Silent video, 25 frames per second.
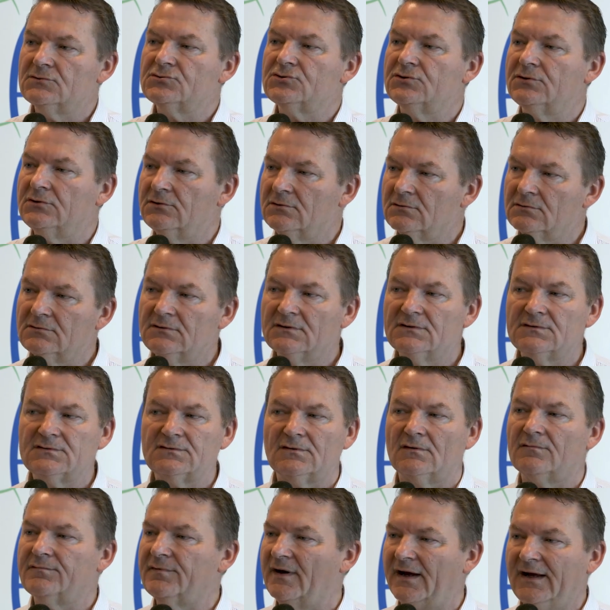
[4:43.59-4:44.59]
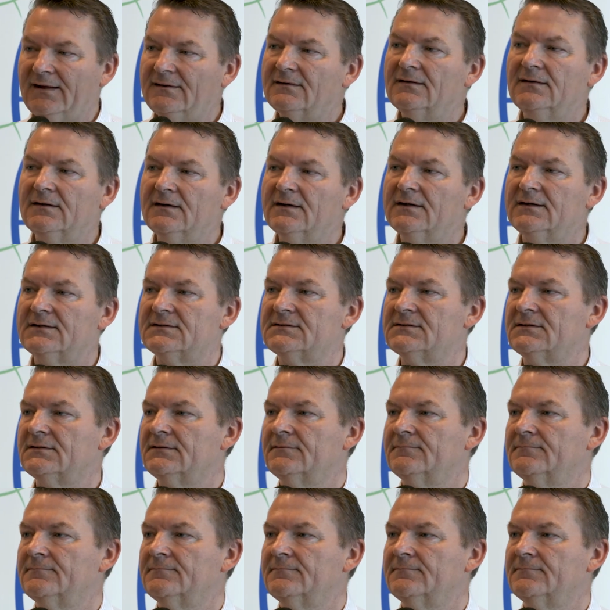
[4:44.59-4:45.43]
students of 18 years.